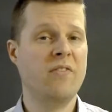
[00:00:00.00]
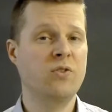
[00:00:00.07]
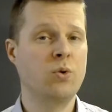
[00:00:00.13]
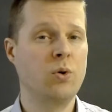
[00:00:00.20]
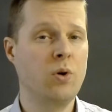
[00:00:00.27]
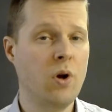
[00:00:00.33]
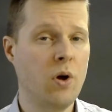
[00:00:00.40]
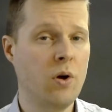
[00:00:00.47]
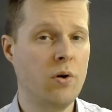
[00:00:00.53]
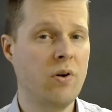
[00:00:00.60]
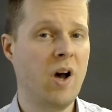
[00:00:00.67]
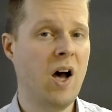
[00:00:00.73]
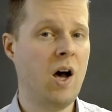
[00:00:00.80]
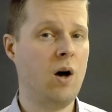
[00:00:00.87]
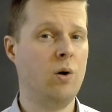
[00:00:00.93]
to learn
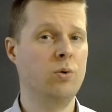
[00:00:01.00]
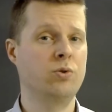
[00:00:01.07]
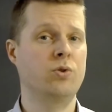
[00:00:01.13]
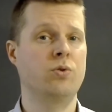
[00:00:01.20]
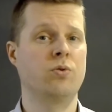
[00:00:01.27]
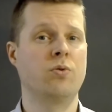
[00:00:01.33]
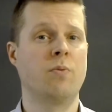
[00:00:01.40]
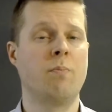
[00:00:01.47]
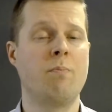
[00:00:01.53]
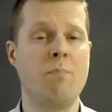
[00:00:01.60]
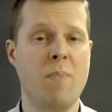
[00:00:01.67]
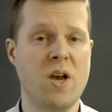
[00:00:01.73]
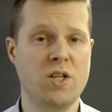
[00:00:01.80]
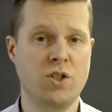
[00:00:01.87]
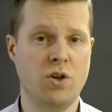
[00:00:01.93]
how to
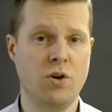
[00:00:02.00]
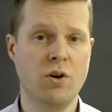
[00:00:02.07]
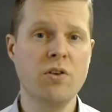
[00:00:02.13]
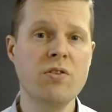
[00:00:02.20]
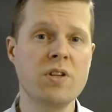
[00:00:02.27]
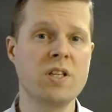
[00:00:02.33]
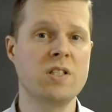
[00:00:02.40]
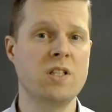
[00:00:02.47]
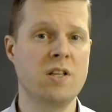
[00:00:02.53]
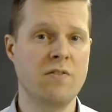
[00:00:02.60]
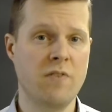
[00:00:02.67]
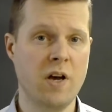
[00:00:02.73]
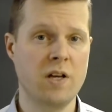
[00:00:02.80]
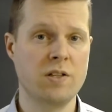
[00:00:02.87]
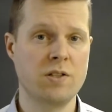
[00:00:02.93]
measure these
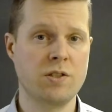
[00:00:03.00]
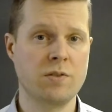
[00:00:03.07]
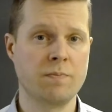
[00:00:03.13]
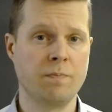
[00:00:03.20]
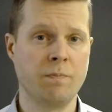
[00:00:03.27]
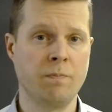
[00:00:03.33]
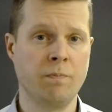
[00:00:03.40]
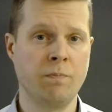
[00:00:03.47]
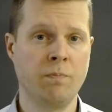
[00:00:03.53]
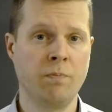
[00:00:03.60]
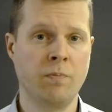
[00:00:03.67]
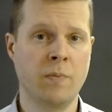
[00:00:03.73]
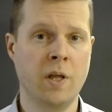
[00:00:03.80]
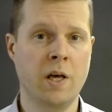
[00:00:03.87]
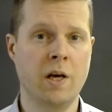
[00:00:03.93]
events.
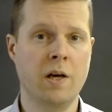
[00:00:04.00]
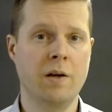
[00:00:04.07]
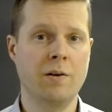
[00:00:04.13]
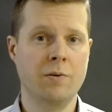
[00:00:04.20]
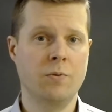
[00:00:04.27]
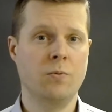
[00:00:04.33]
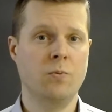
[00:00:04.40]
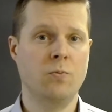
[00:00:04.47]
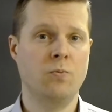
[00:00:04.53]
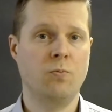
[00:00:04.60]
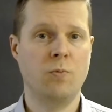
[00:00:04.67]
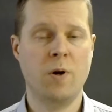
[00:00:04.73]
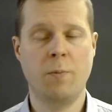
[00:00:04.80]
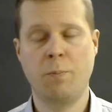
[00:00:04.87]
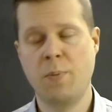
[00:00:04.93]
And
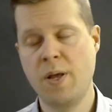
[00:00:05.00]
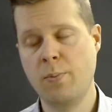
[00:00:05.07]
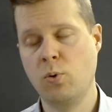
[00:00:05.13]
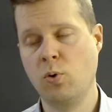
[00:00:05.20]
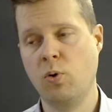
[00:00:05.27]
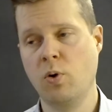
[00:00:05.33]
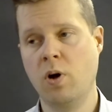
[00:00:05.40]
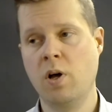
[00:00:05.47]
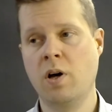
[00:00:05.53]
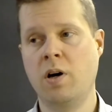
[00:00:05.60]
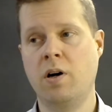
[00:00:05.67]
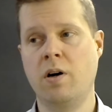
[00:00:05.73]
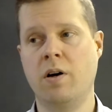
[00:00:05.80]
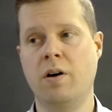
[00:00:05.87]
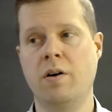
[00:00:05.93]
when people
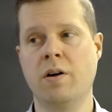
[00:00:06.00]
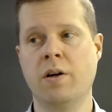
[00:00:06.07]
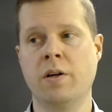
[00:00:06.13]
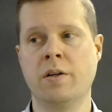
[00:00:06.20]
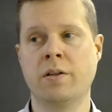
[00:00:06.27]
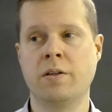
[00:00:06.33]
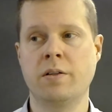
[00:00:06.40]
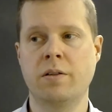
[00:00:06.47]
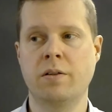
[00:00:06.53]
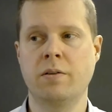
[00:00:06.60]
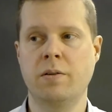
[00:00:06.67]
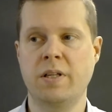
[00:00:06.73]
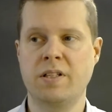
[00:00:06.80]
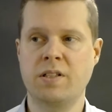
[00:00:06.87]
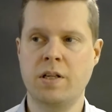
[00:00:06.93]
are,
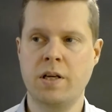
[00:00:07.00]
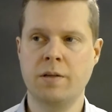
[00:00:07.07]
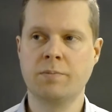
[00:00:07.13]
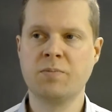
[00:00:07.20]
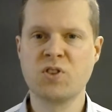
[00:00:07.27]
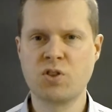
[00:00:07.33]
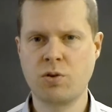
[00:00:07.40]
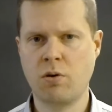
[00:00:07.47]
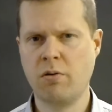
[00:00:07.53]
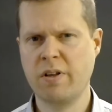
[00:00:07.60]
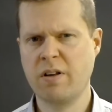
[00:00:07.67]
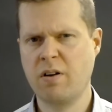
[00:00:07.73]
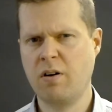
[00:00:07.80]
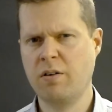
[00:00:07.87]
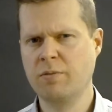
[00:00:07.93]
let's say,
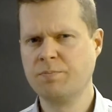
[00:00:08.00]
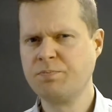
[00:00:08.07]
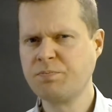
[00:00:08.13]
trolling on